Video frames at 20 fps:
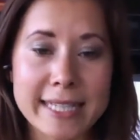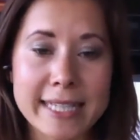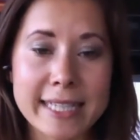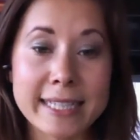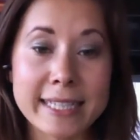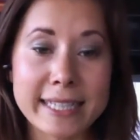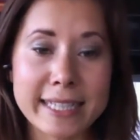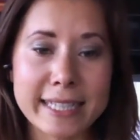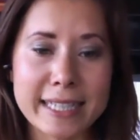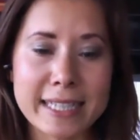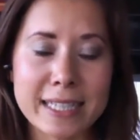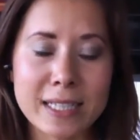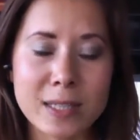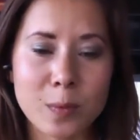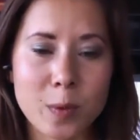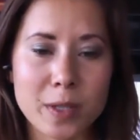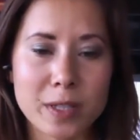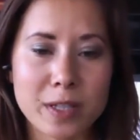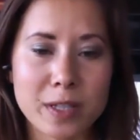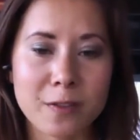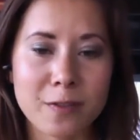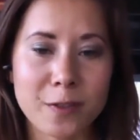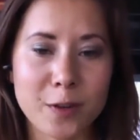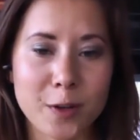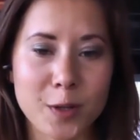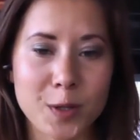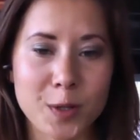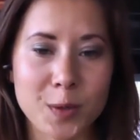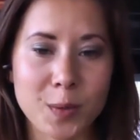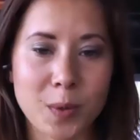Lees was the
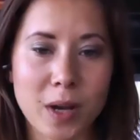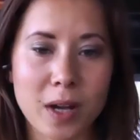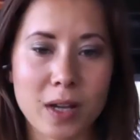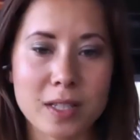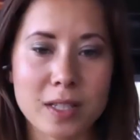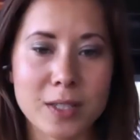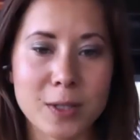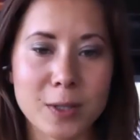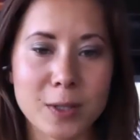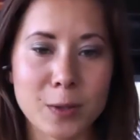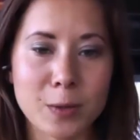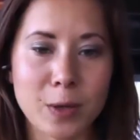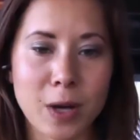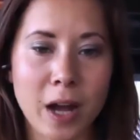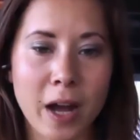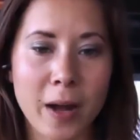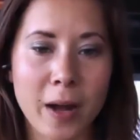first one to